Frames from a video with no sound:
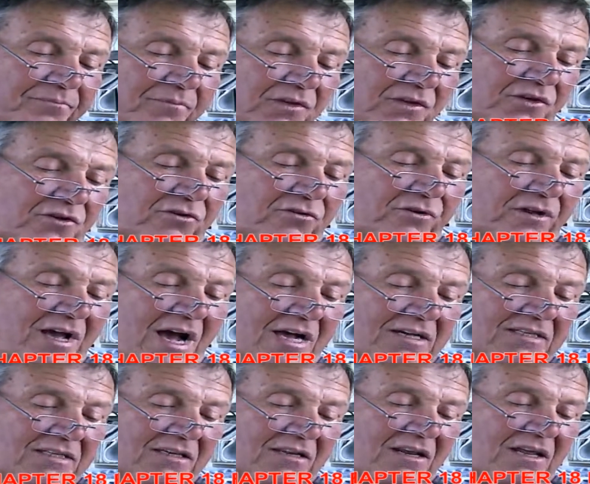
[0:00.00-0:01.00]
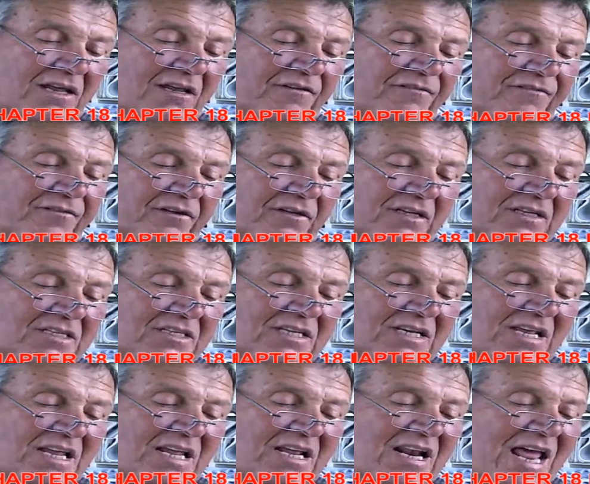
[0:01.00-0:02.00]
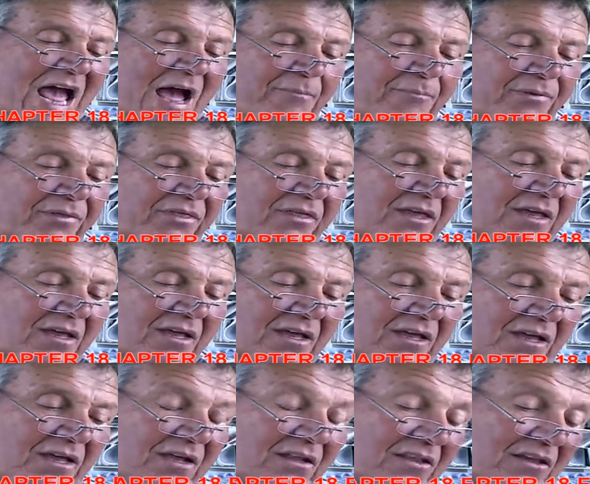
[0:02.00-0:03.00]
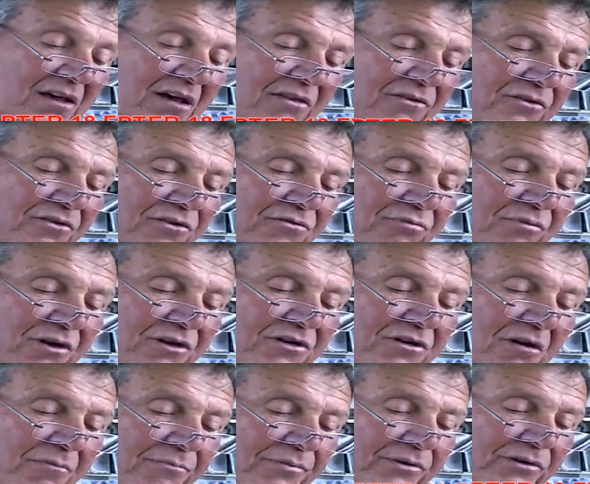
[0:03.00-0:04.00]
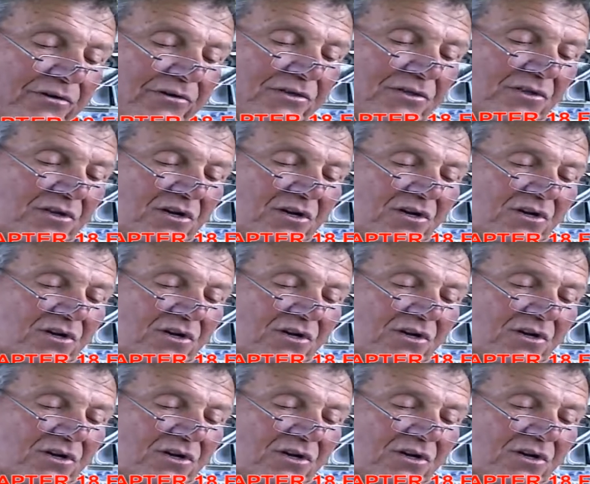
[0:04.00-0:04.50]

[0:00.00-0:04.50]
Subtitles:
Curiosity, Felicity, and Apathy, the other three trumpeters,